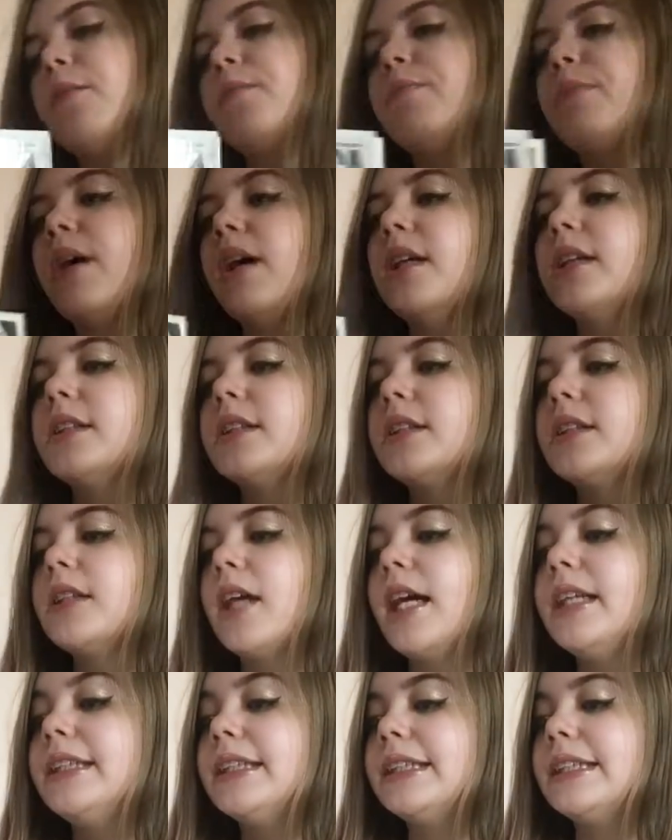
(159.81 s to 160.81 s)
but
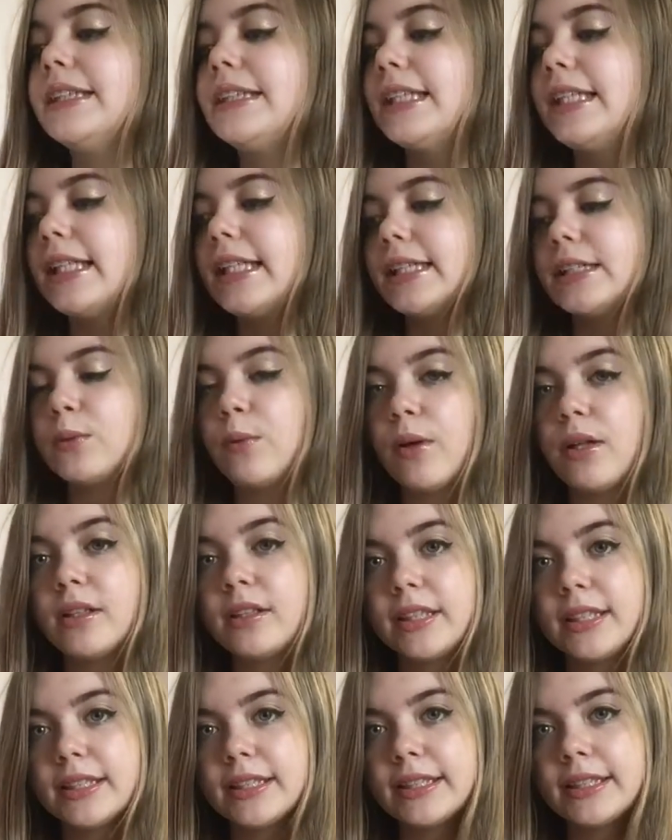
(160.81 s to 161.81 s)
I did see
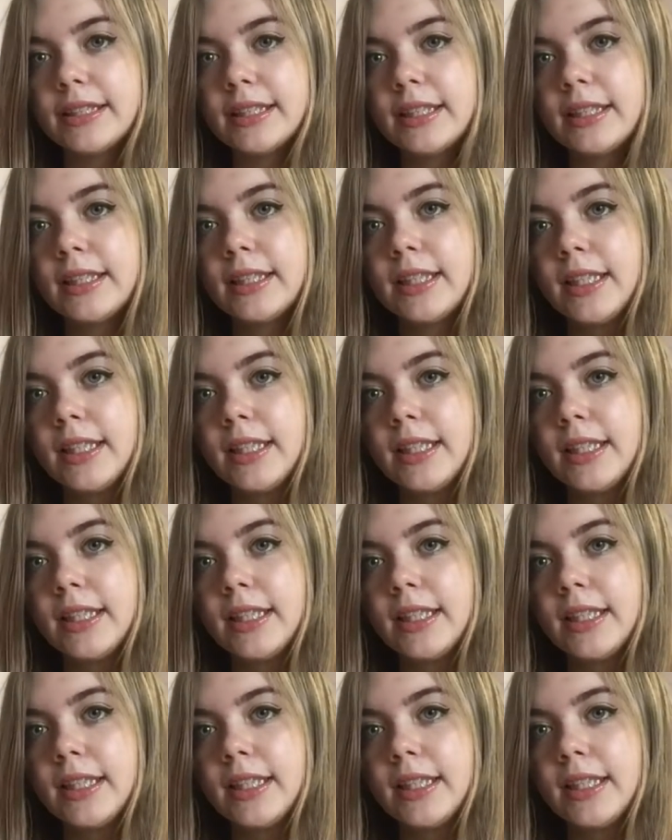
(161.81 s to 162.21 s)
this